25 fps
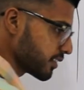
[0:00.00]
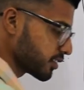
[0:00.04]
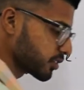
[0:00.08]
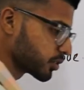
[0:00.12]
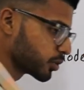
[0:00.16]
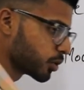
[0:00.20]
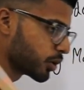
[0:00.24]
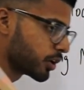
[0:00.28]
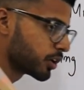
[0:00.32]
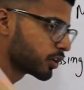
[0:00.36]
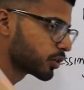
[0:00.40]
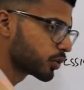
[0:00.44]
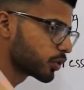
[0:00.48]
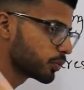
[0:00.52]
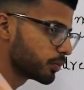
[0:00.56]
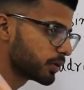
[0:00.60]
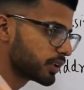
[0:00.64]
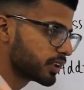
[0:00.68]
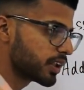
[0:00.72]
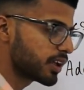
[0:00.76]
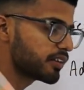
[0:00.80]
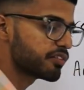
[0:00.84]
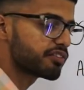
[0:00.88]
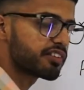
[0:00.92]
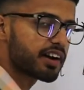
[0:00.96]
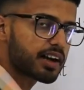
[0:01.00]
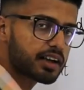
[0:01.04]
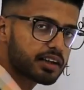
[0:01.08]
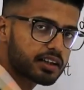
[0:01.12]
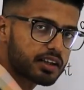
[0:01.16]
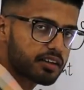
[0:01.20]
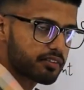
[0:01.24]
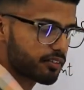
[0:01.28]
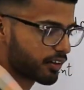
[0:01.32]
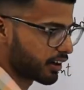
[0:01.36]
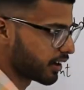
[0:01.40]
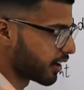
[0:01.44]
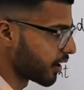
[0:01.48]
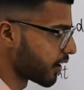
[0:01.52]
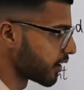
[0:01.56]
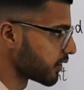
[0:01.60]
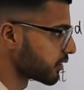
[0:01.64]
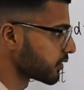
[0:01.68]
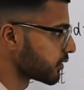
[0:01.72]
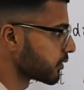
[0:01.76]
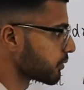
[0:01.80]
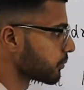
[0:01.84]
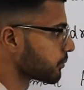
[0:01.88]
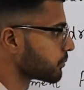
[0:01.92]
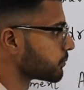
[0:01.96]
is going to be the effective
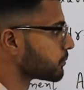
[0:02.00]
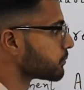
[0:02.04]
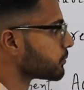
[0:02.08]
address.